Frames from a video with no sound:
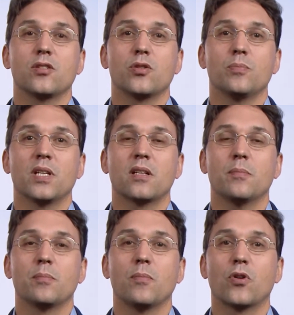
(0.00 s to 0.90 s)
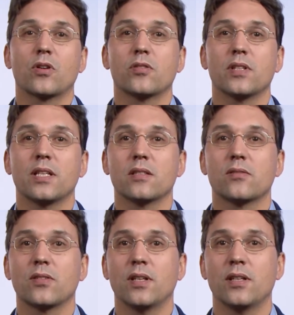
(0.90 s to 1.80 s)
to become more
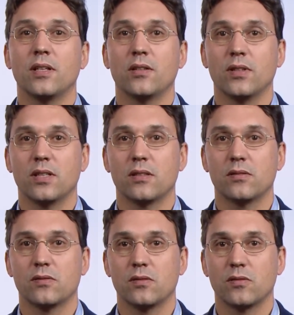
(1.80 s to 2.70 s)
creative and innovative.